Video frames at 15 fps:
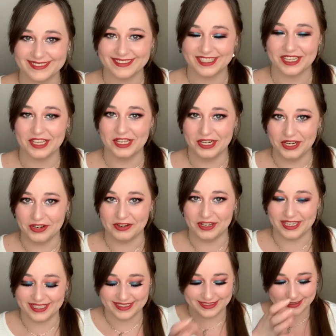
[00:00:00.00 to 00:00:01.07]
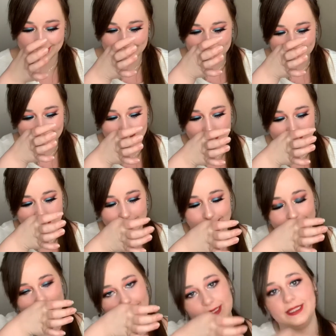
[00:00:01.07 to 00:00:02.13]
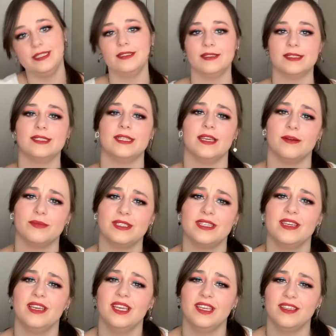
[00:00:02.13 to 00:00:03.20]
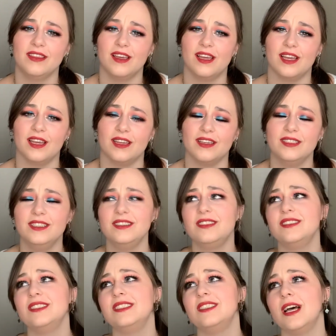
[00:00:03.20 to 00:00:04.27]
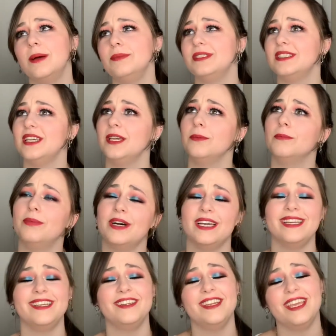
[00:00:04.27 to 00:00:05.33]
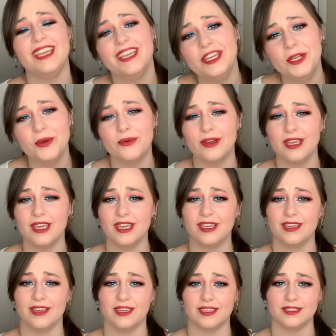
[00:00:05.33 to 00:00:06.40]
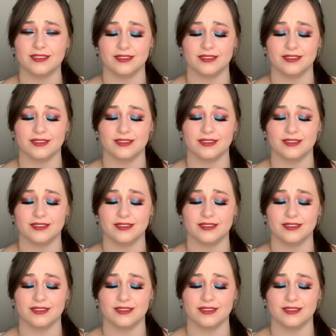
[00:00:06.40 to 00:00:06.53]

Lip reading: Anyway, I need to stop saying that. I need to stop saying but in anyway.